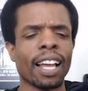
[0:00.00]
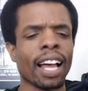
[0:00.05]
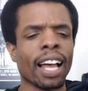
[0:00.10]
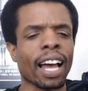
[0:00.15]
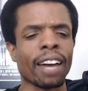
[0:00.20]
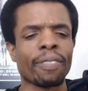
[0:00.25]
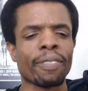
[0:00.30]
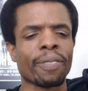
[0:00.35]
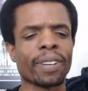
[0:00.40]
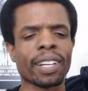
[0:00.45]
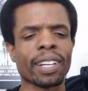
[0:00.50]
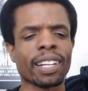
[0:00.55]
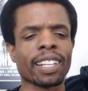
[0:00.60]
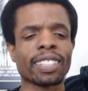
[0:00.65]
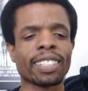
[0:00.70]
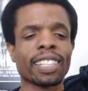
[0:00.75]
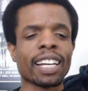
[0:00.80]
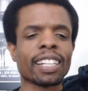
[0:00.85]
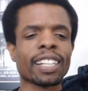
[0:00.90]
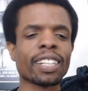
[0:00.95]
I mm-hmm. forget
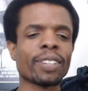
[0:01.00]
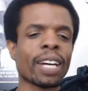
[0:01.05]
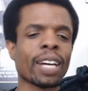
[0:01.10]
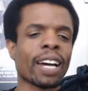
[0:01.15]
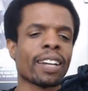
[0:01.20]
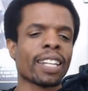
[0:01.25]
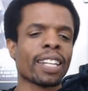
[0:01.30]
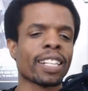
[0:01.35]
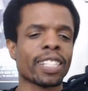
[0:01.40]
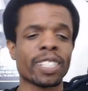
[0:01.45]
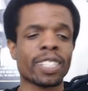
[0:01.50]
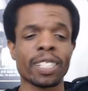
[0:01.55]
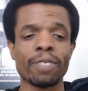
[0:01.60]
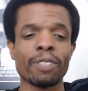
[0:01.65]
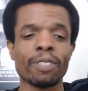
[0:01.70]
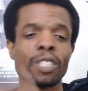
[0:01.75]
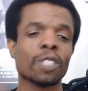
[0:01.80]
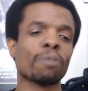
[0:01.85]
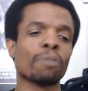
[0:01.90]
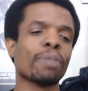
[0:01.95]
exactly how that is
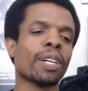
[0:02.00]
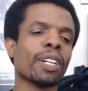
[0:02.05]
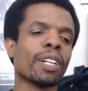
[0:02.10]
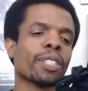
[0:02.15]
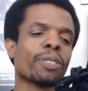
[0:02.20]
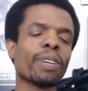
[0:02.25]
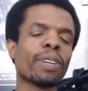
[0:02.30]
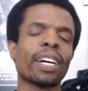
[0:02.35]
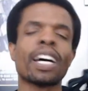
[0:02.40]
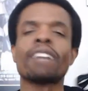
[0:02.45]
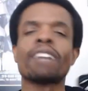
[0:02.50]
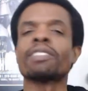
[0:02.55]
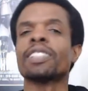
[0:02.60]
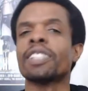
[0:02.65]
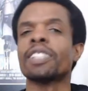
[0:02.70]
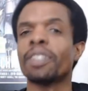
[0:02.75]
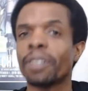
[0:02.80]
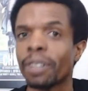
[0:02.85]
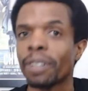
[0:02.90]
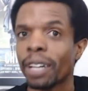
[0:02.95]
even spelled, so I obviously
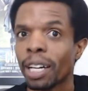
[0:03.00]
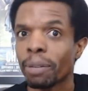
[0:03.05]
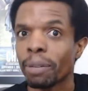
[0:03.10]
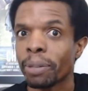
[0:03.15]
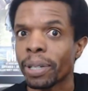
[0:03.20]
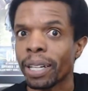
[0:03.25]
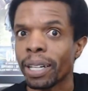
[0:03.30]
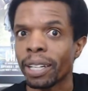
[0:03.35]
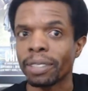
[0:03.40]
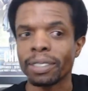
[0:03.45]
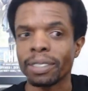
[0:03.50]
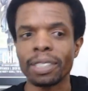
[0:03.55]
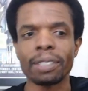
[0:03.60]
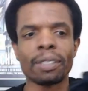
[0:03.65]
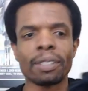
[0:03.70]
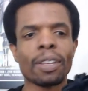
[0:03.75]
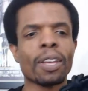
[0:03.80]
don't know how to pronounce it.